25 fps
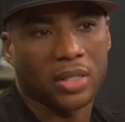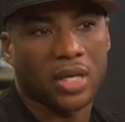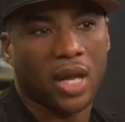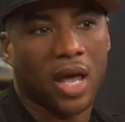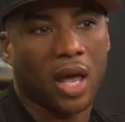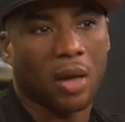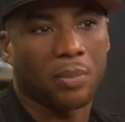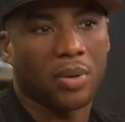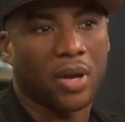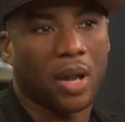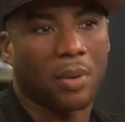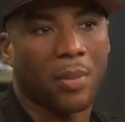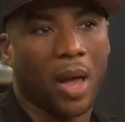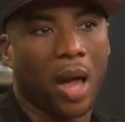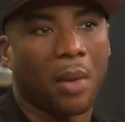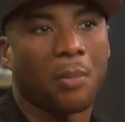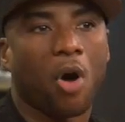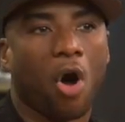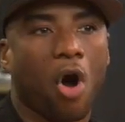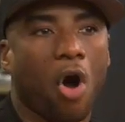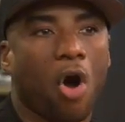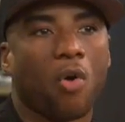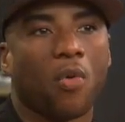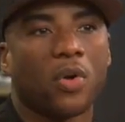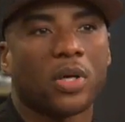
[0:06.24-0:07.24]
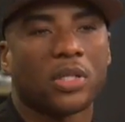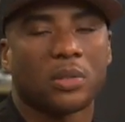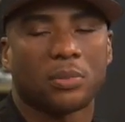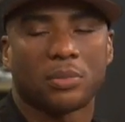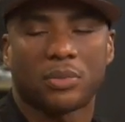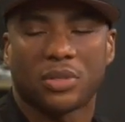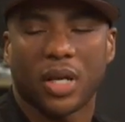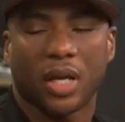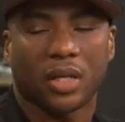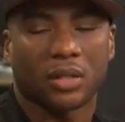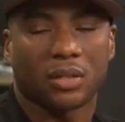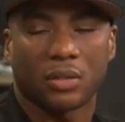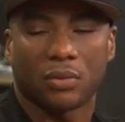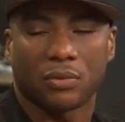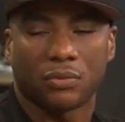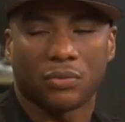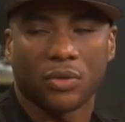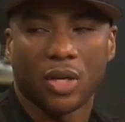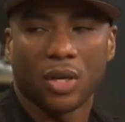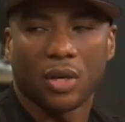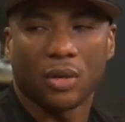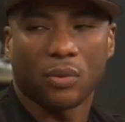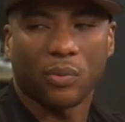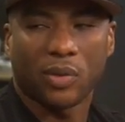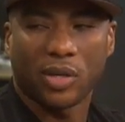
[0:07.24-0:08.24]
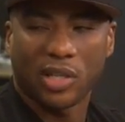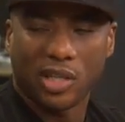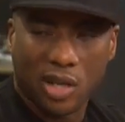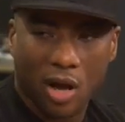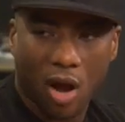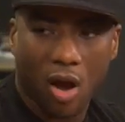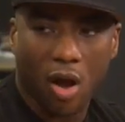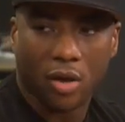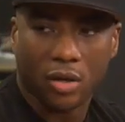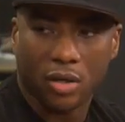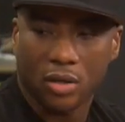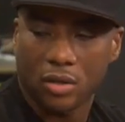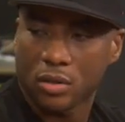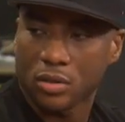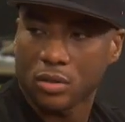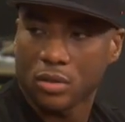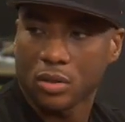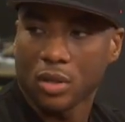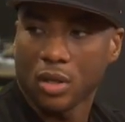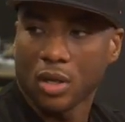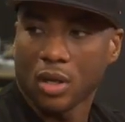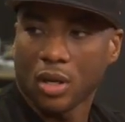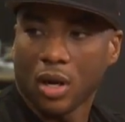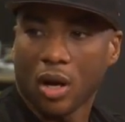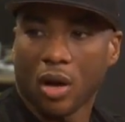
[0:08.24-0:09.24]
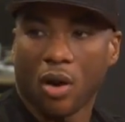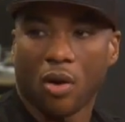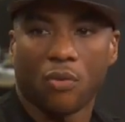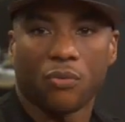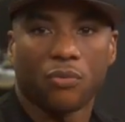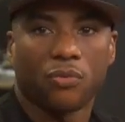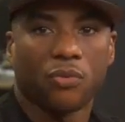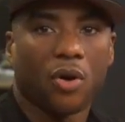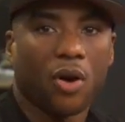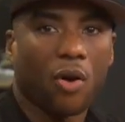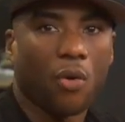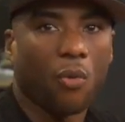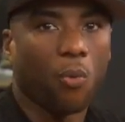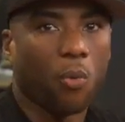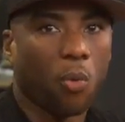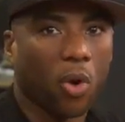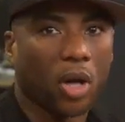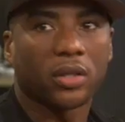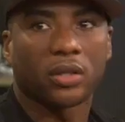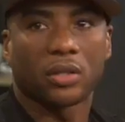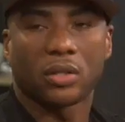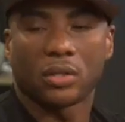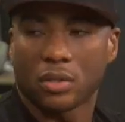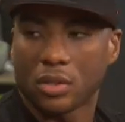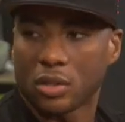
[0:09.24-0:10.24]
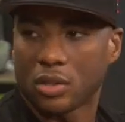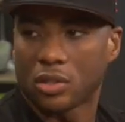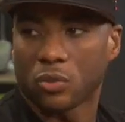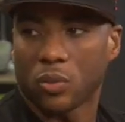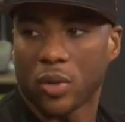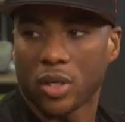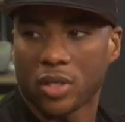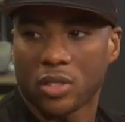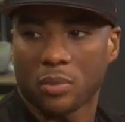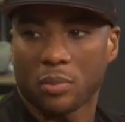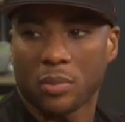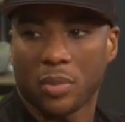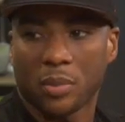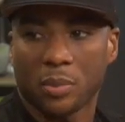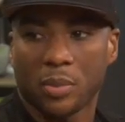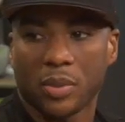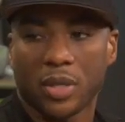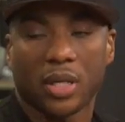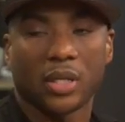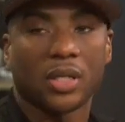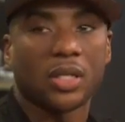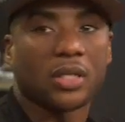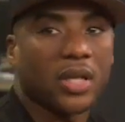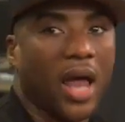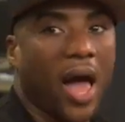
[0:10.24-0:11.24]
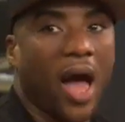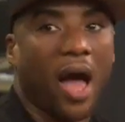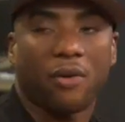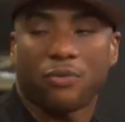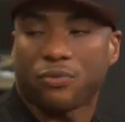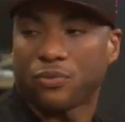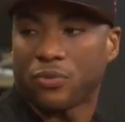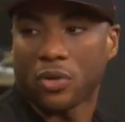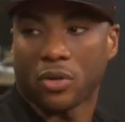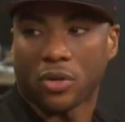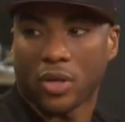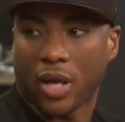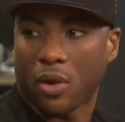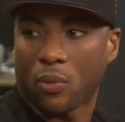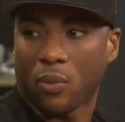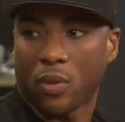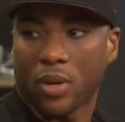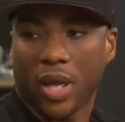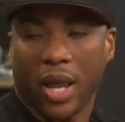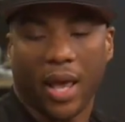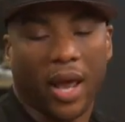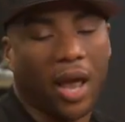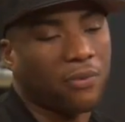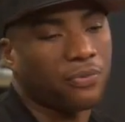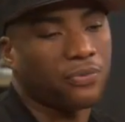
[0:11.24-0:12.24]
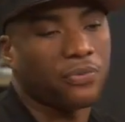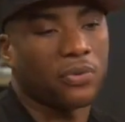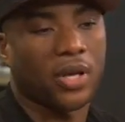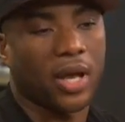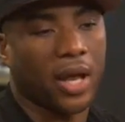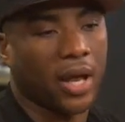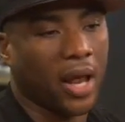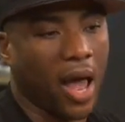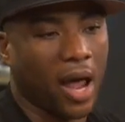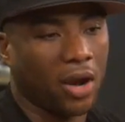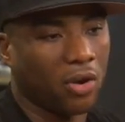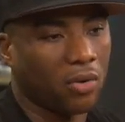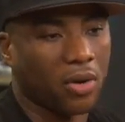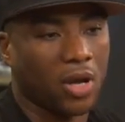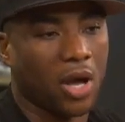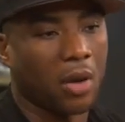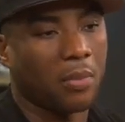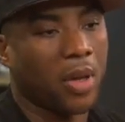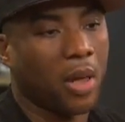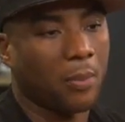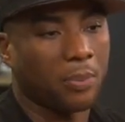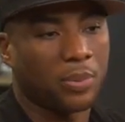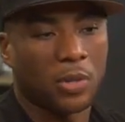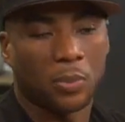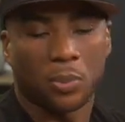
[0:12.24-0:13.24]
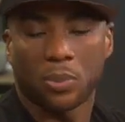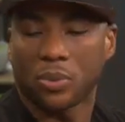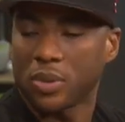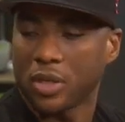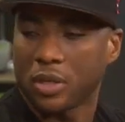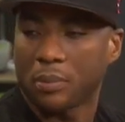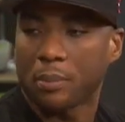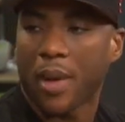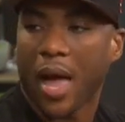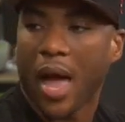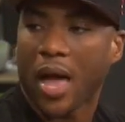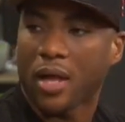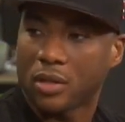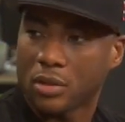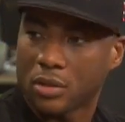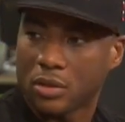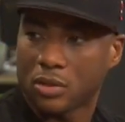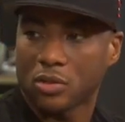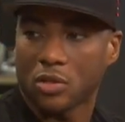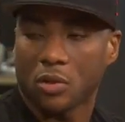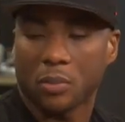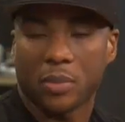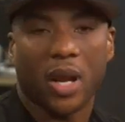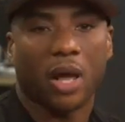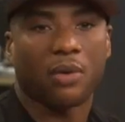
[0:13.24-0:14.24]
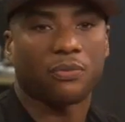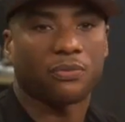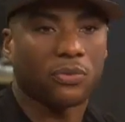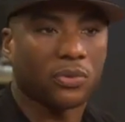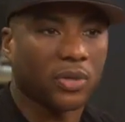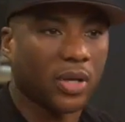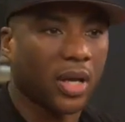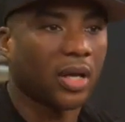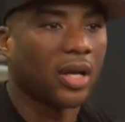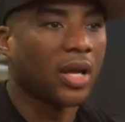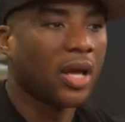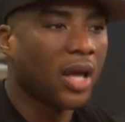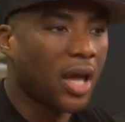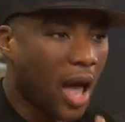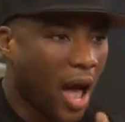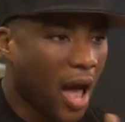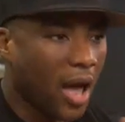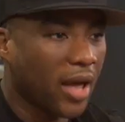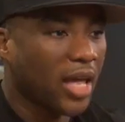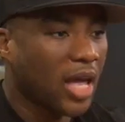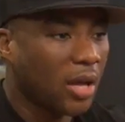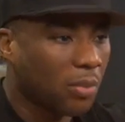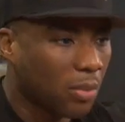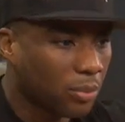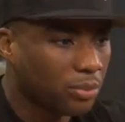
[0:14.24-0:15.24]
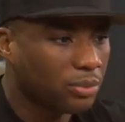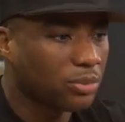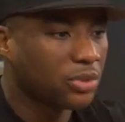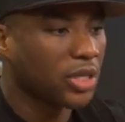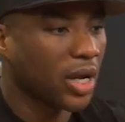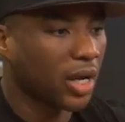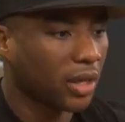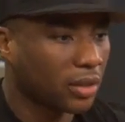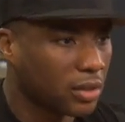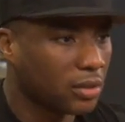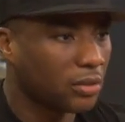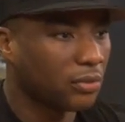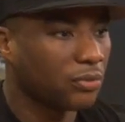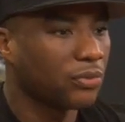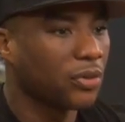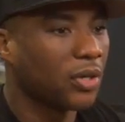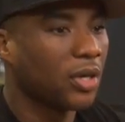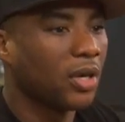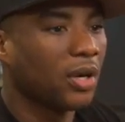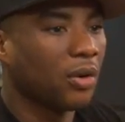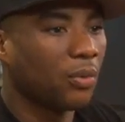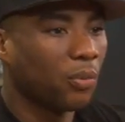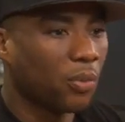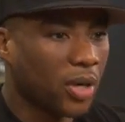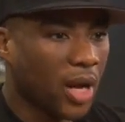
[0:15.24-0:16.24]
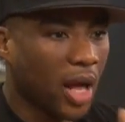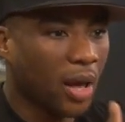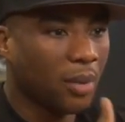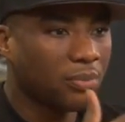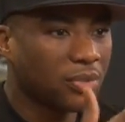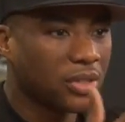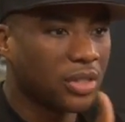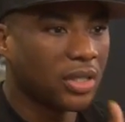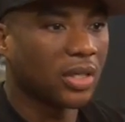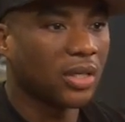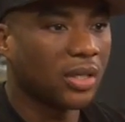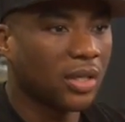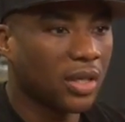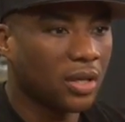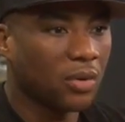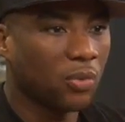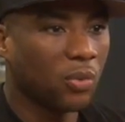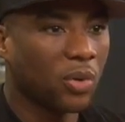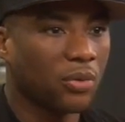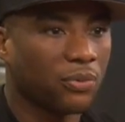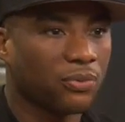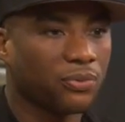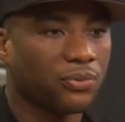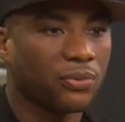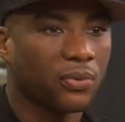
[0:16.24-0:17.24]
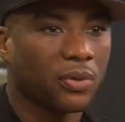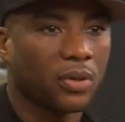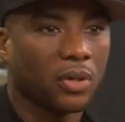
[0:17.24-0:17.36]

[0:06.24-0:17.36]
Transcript: job, but I'm always objective regardless of what the situation may be. At least I feel that way. Like, I feel like I don't come at people in malice. You know what I mean? I feel like I am objective when I'm dealing with